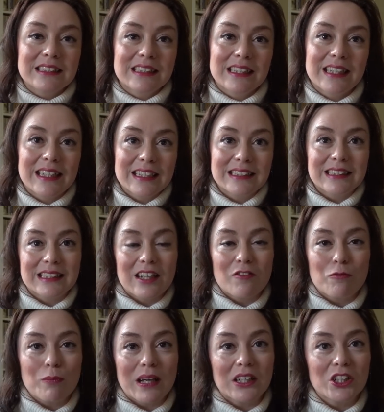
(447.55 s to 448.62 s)
to things that
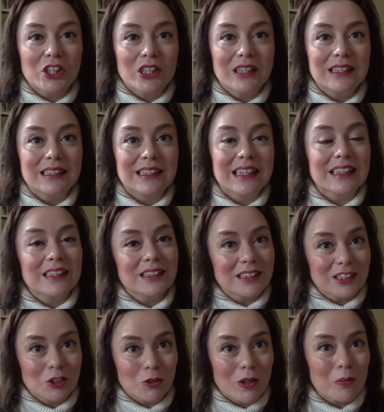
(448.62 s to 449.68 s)
I've mentioned in the
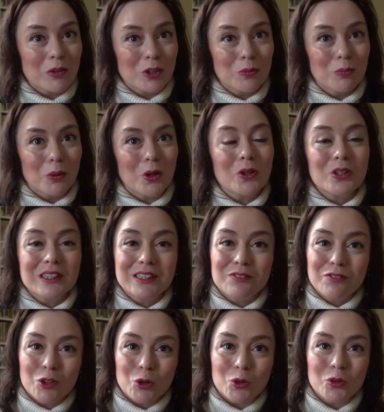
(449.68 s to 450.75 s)
description box,
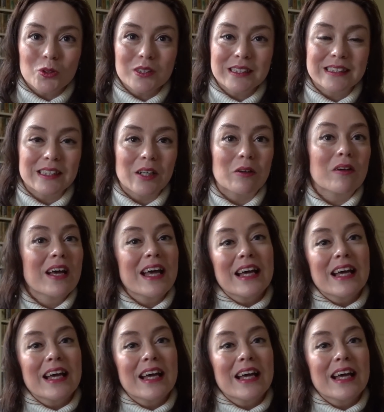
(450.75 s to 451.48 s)
of course, so